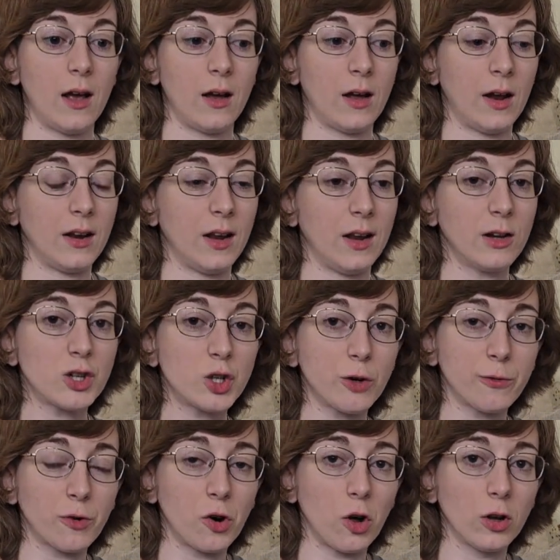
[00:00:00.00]
an
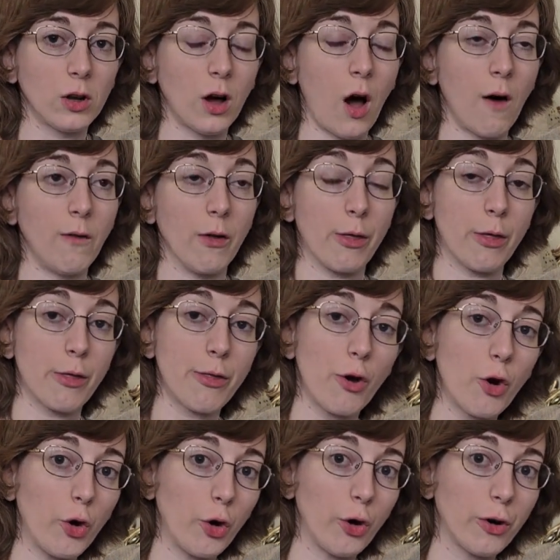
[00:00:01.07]
interval of a
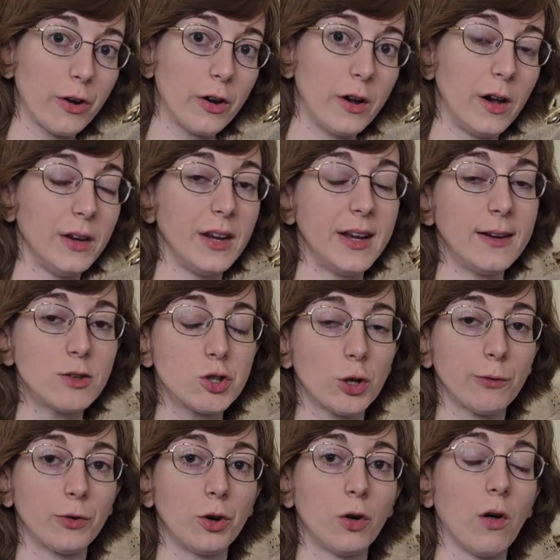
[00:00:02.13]
third, an
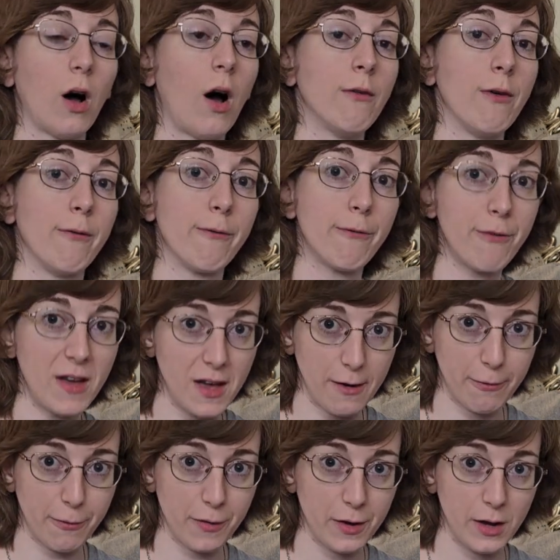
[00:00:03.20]
interval of a
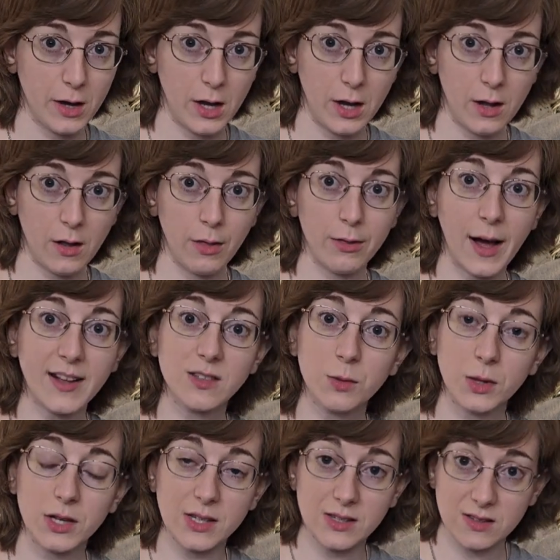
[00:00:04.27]
fifth, that's
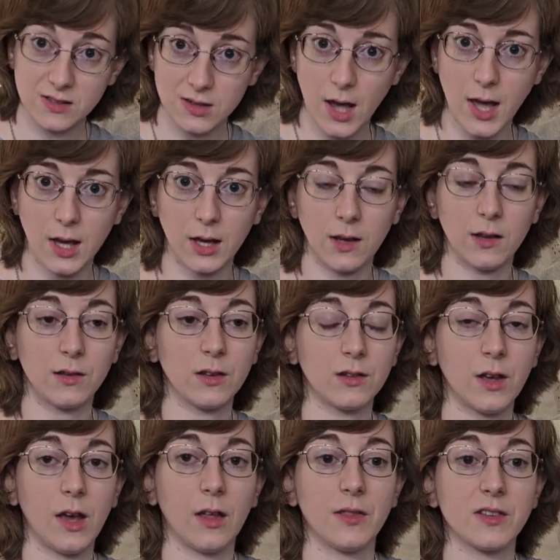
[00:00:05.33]
what it's saying. Is
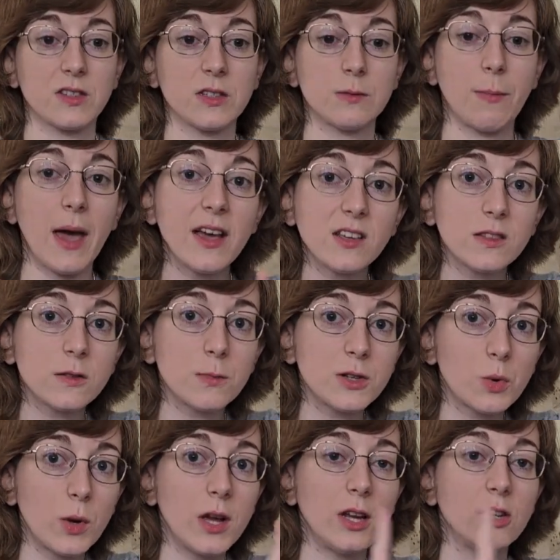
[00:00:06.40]
saying the space
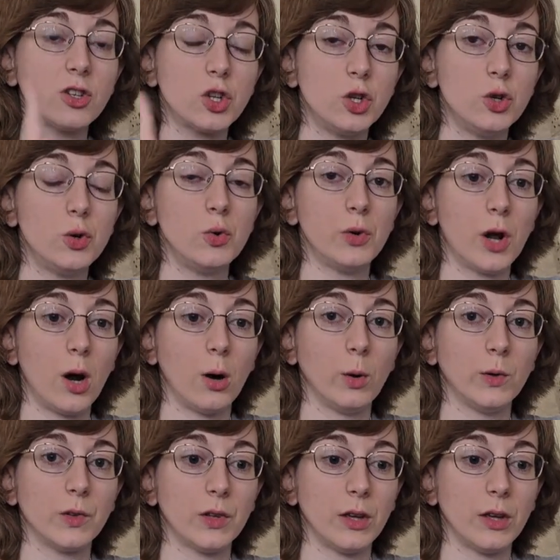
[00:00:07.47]
between two notes